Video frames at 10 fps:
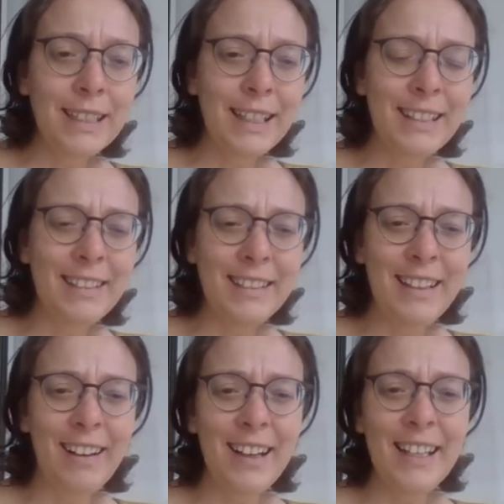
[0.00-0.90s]
so
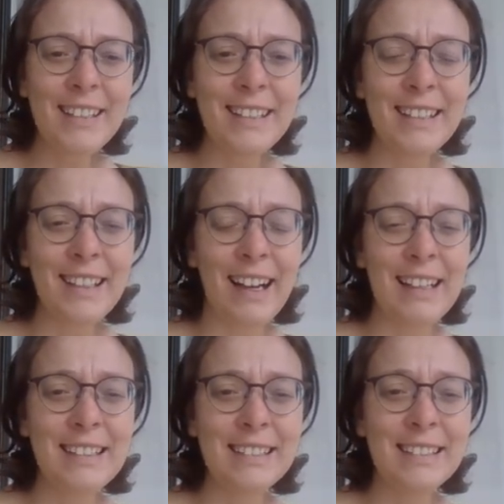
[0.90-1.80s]
guys,
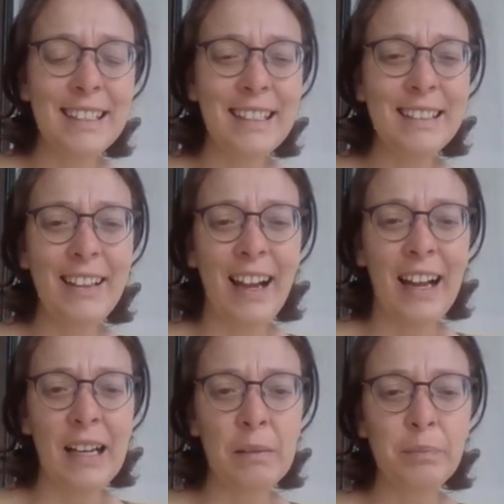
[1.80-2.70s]

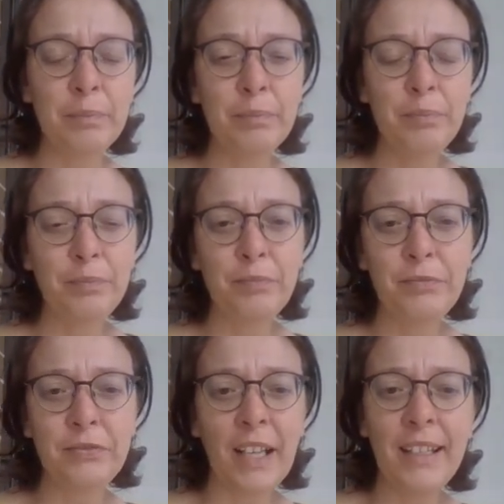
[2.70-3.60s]
um,
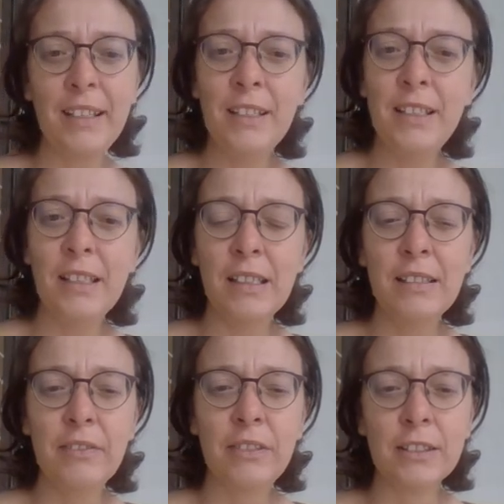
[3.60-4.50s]
thank you
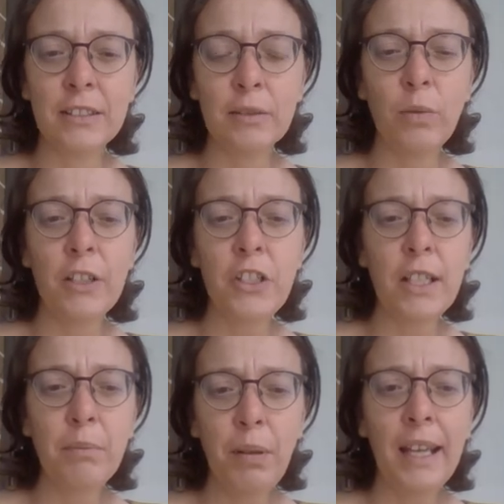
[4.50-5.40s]
for
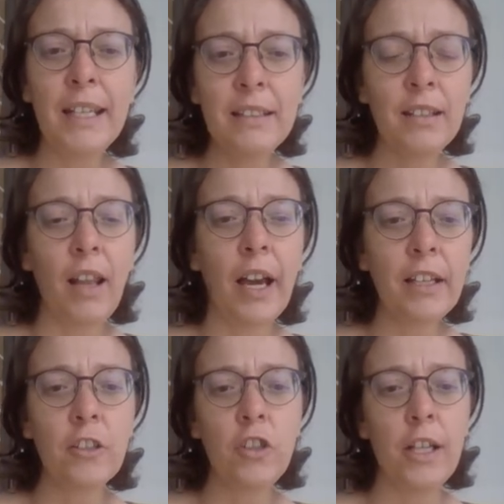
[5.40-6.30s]
watching. Please
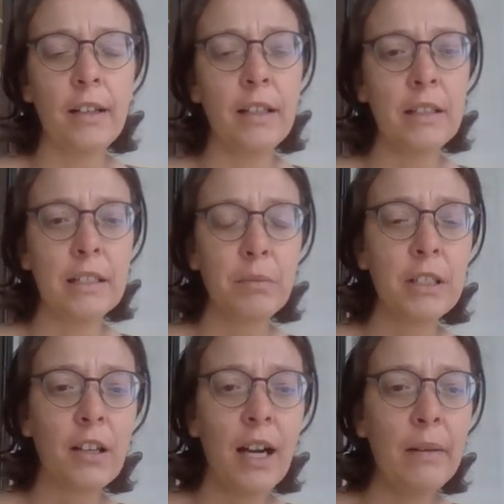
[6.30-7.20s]
like, share and
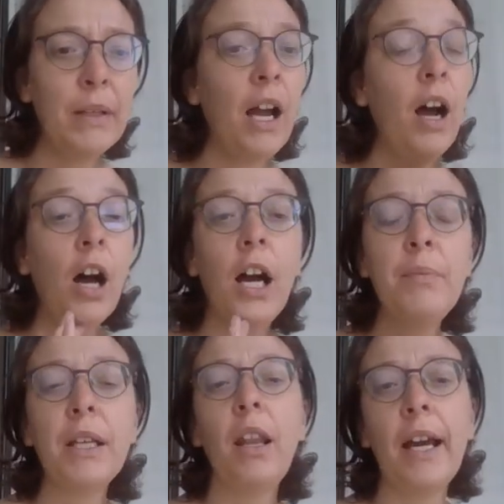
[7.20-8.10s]
subscribe.
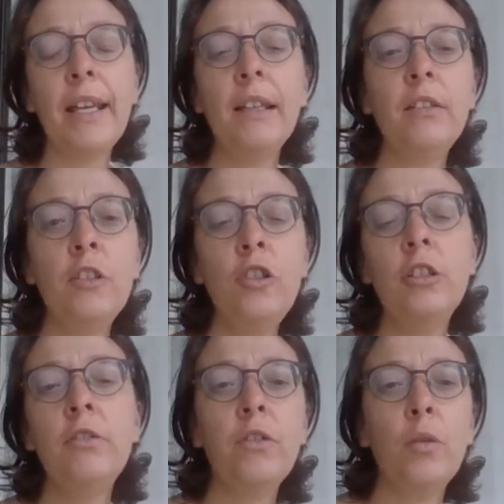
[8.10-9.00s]
Hope you're liking the
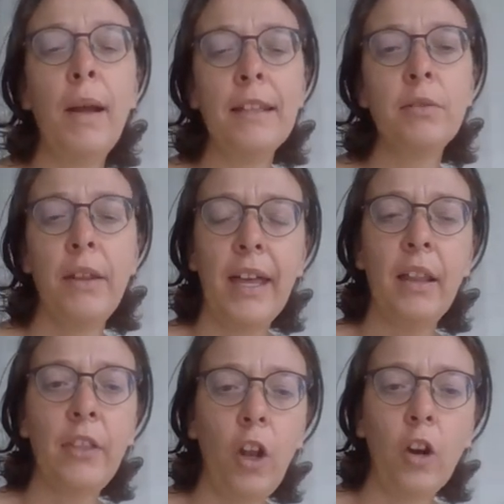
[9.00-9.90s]
new formats
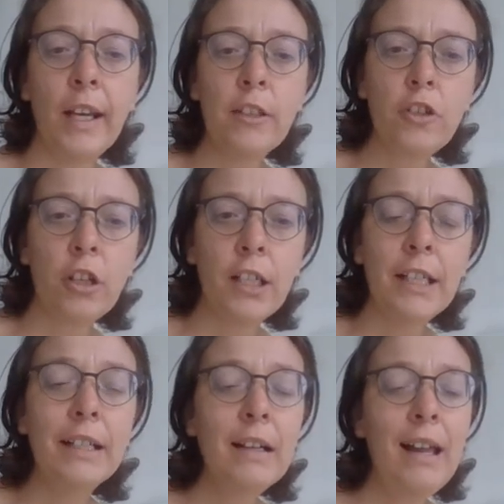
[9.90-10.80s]
without the long
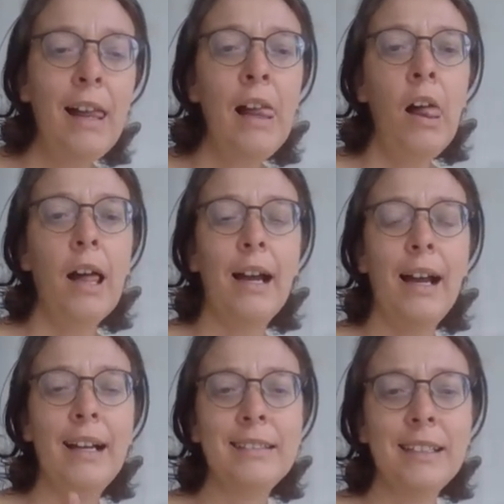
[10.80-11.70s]
intro.
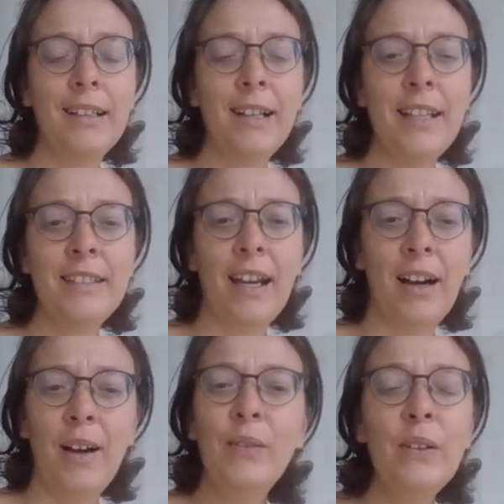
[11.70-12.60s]
And guys,
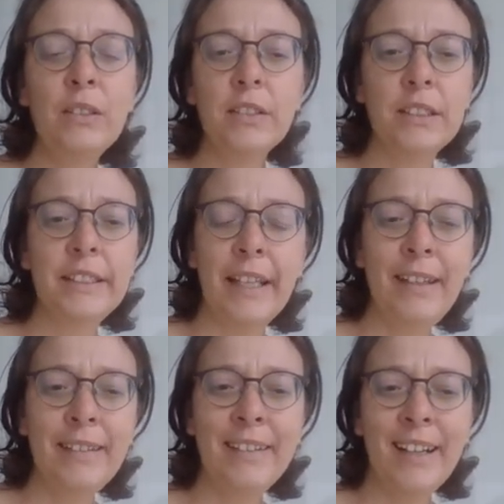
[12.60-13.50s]
I will see
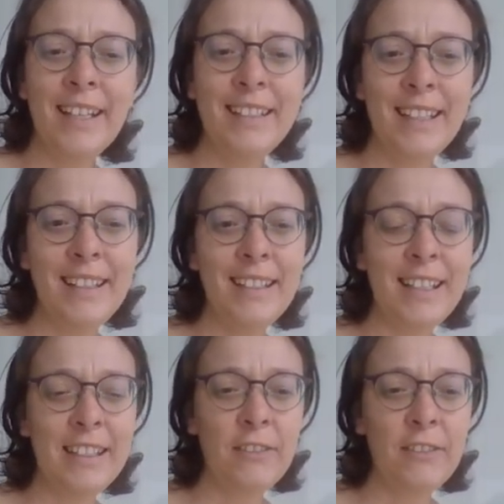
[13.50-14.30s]
you guys in the next